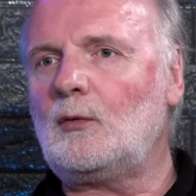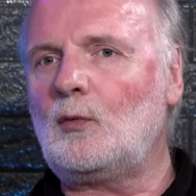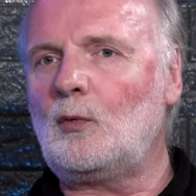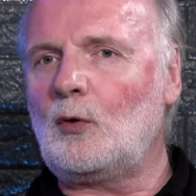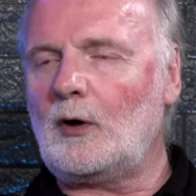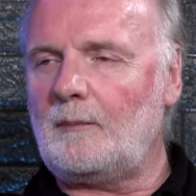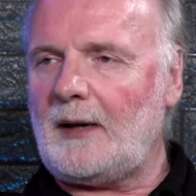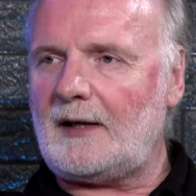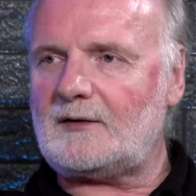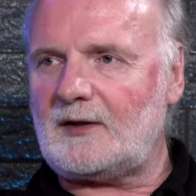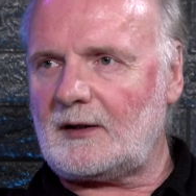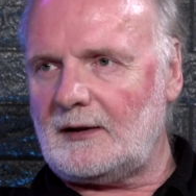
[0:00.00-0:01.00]
we're
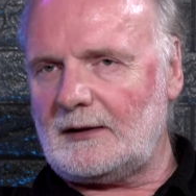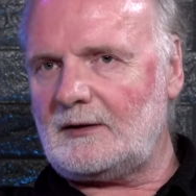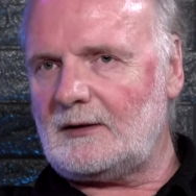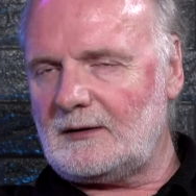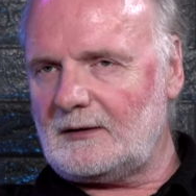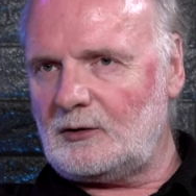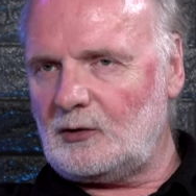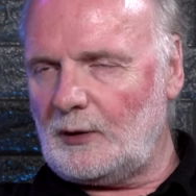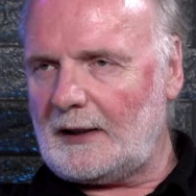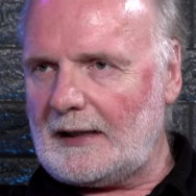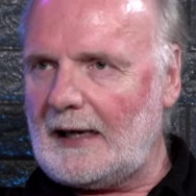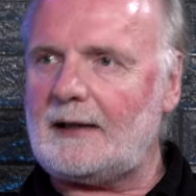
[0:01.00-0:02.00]
basically
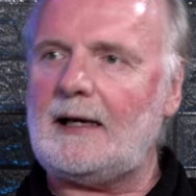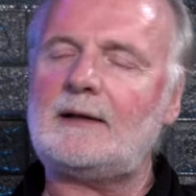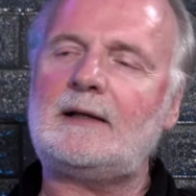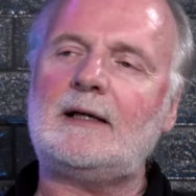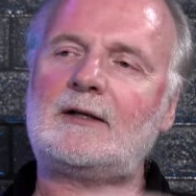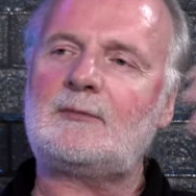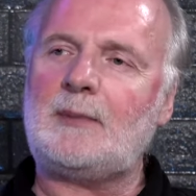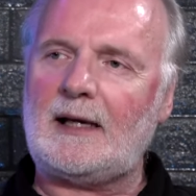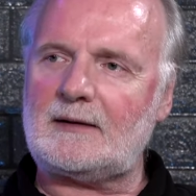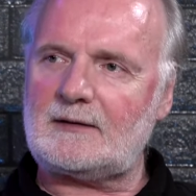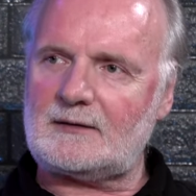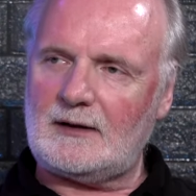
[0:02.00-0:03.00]
doing that at the
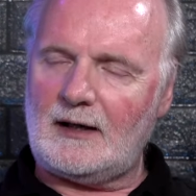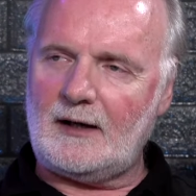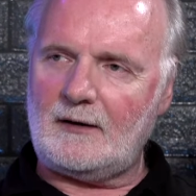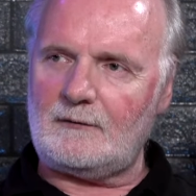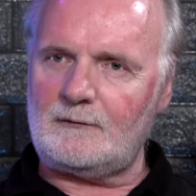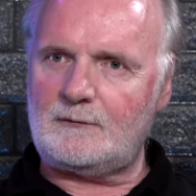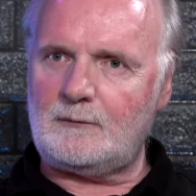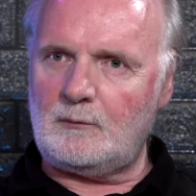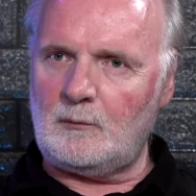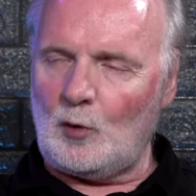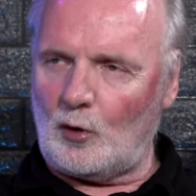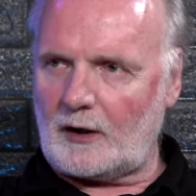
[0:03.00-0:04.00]
expense of
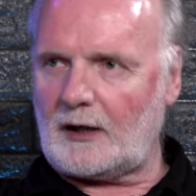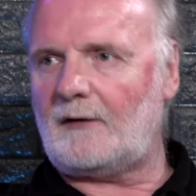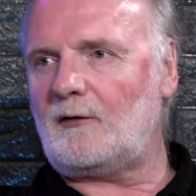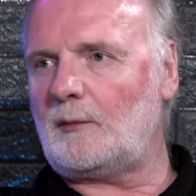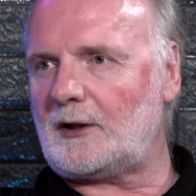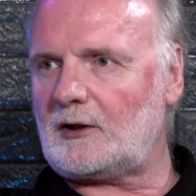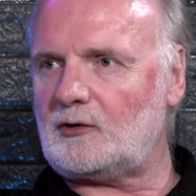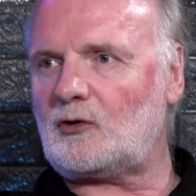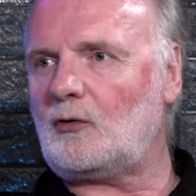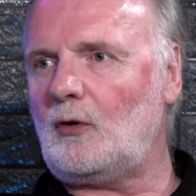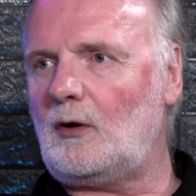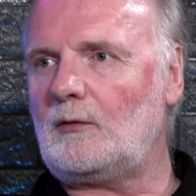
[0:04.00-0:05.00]
more government
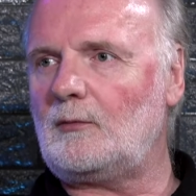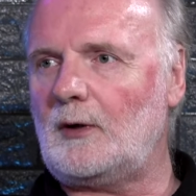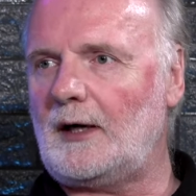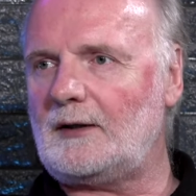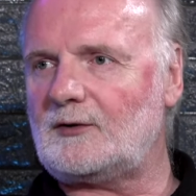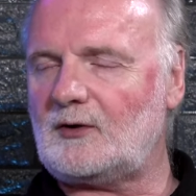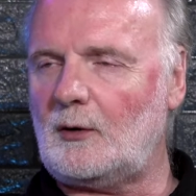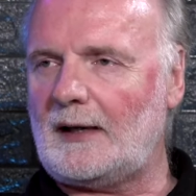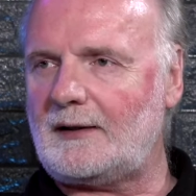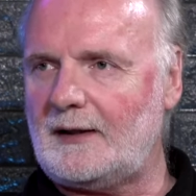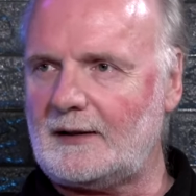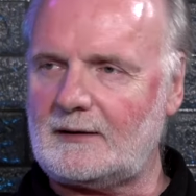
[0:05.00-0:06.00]
control, right? So
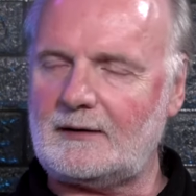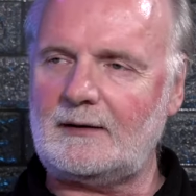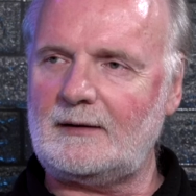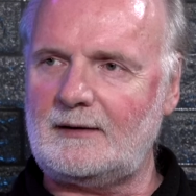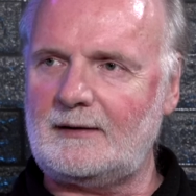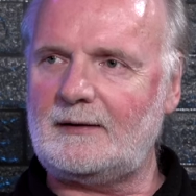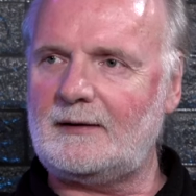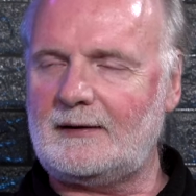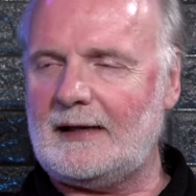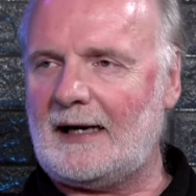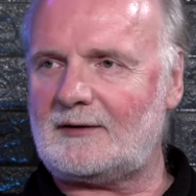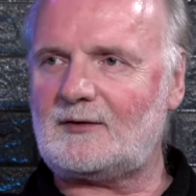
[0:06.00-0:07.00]
I think
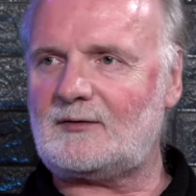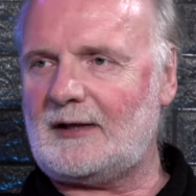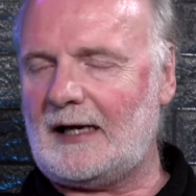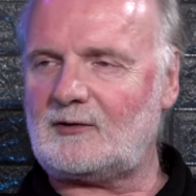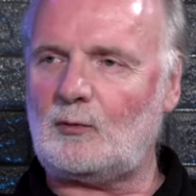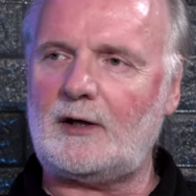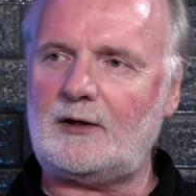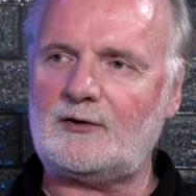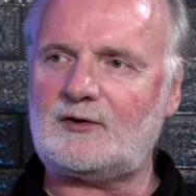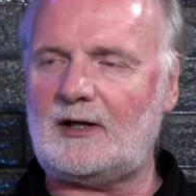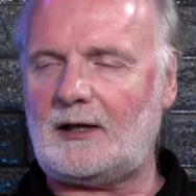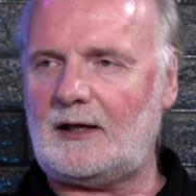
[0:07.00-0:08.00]
that's what you're
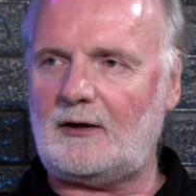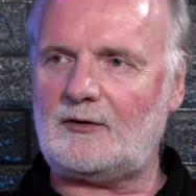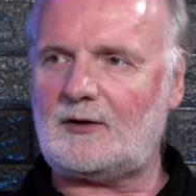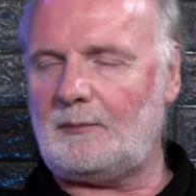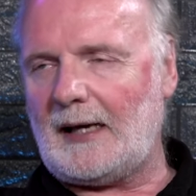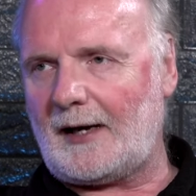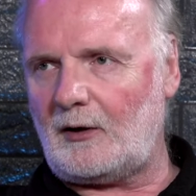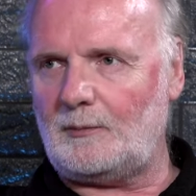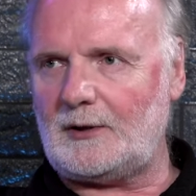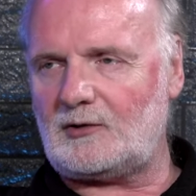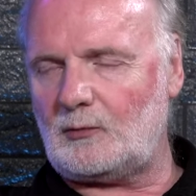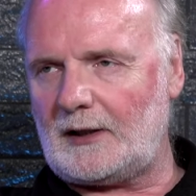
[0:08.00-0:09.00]
seeing here is the battle
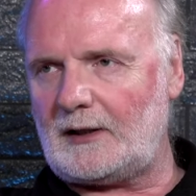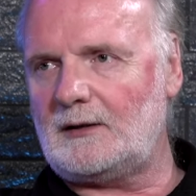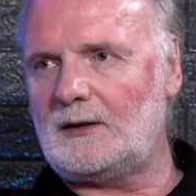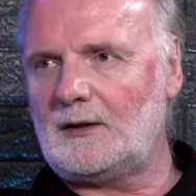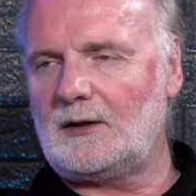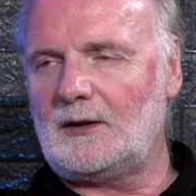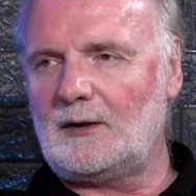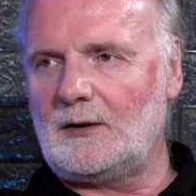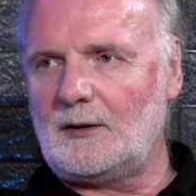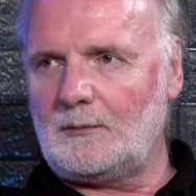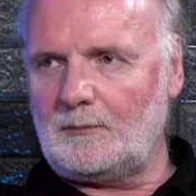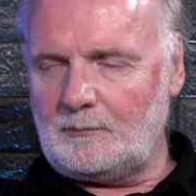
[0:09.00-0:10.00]
between
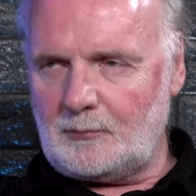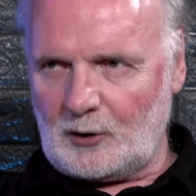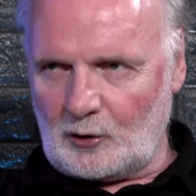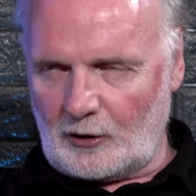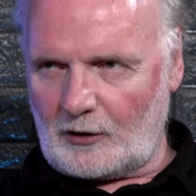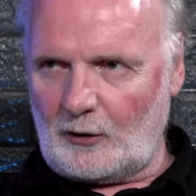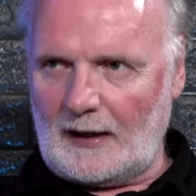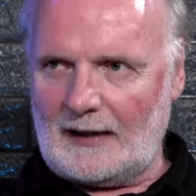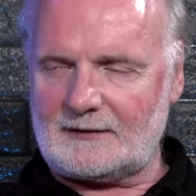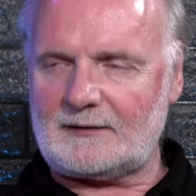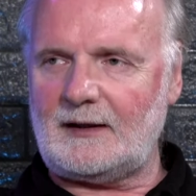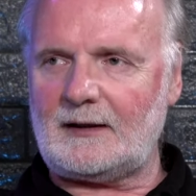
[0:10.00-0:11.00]

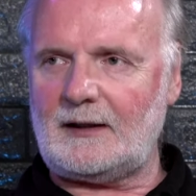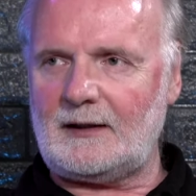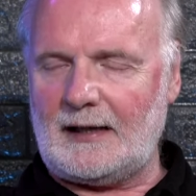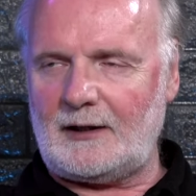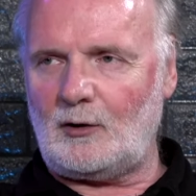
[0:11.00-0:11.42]
bureaucrats thinking they